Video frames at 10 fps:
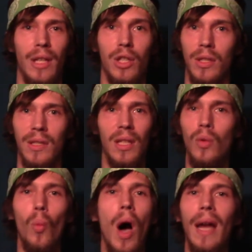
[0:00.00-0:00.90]
Just,
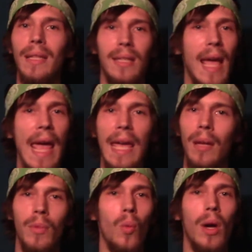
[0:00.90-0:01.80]
you wanted to hate
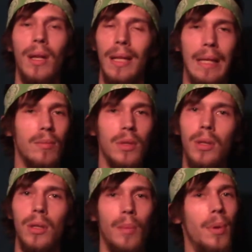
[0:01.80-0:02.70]
him. You wanted to like,
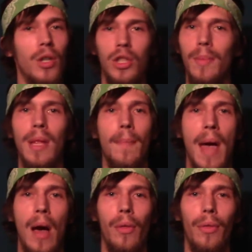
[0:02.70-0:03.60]
punch him in the
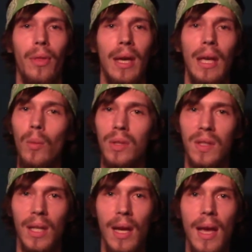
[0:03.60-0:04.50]
mouth. Like, it
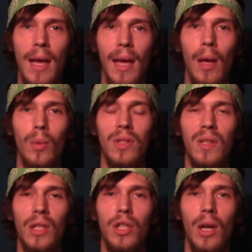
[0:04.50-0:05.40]
was
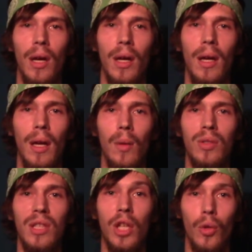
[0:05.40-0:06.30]
such
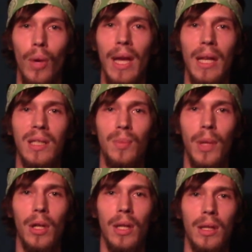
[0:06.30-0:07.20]
a great
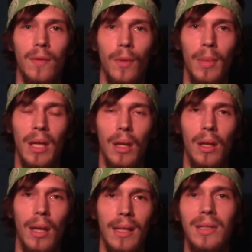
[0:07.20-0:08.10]
experience for me to
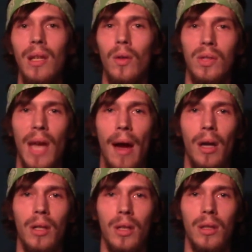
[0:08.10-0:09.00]
like see those
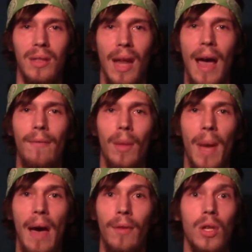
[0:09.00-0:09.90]
characters and have them
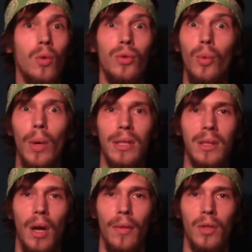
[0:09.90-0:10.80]
have a new
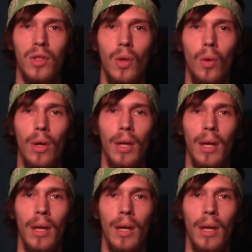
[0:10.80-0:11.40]
twist on their story.